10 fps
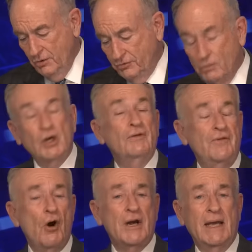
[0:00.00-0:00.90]
So I'm looking
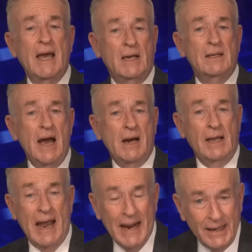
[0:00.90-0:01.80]
forward to getting down to
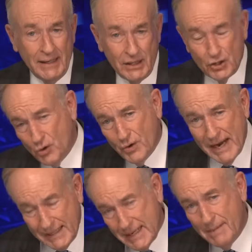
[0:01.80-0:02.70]
eighty
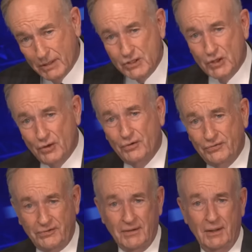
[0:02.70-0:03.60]
degree
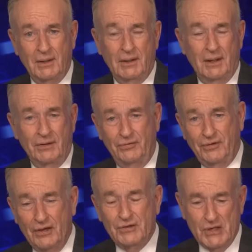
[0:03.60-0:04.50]
temperatures in the
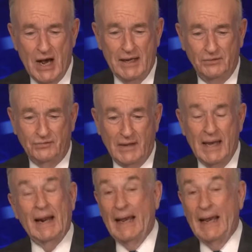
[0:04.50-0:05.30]
Sunshine State.